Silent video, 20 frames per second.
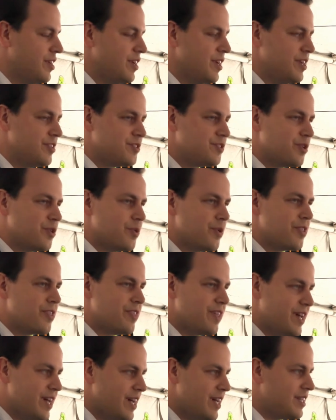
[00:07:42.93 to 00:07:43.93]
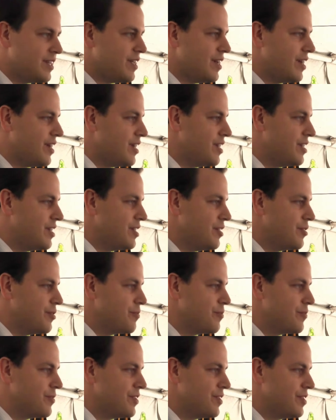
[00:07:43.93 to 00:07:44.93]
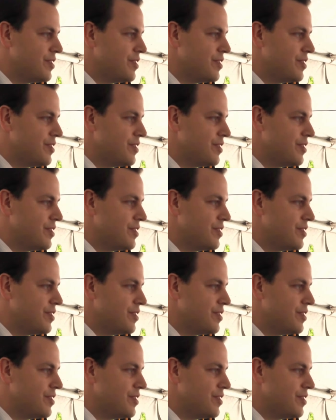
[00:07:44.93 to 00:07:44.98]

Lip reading: And so with that, I am